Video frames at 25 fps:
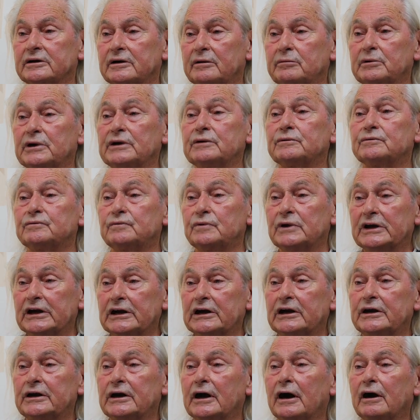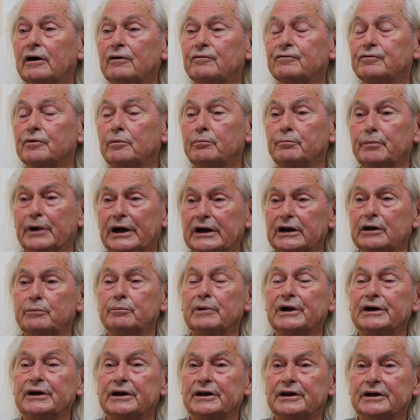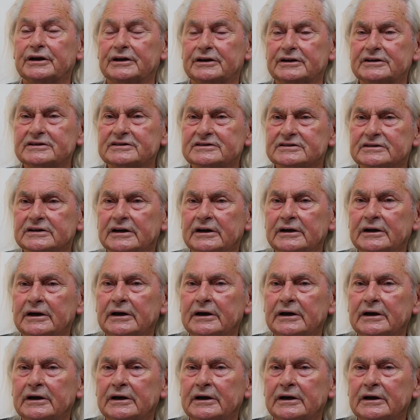I mean, really now, for many, many years,